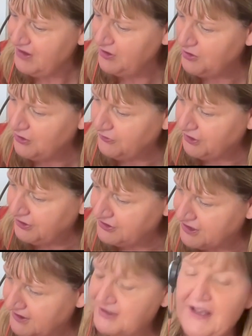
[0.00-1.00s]
coughing
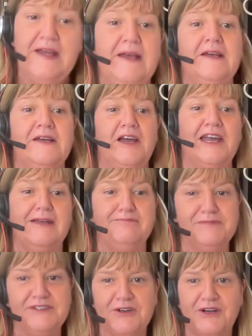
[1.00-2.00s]
attacks. Okay,
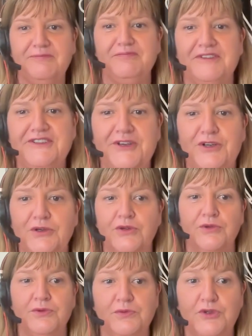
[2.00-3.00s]
sorry. So
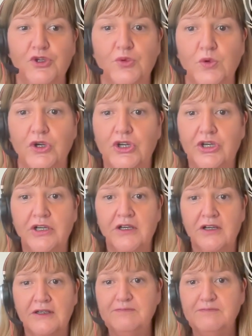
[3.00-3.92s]
you were.